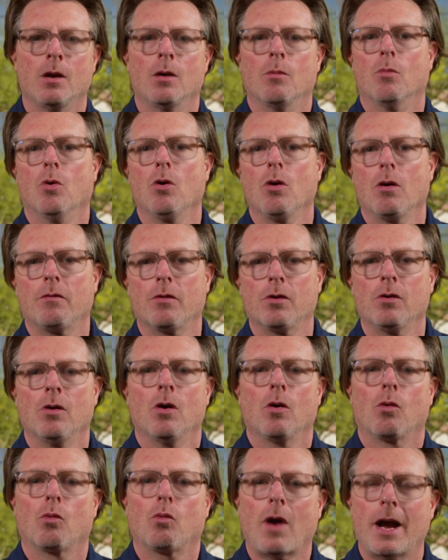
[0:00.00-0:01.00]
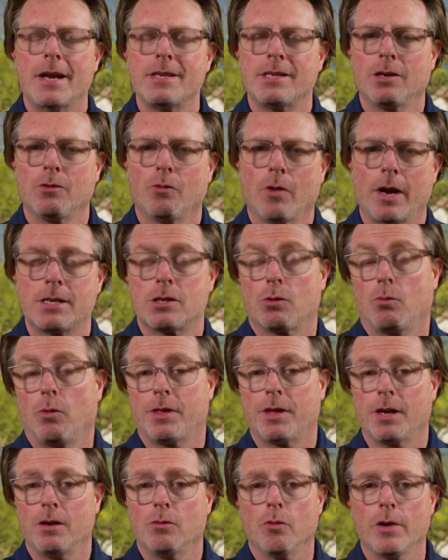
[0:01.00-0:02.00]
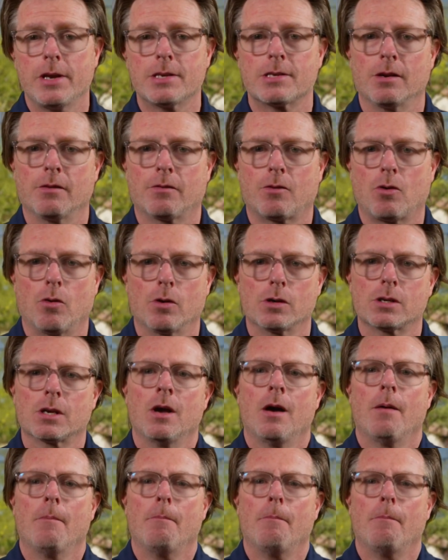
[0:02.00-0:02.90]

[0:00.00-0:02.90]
Moreover, rising rates within reason, of course,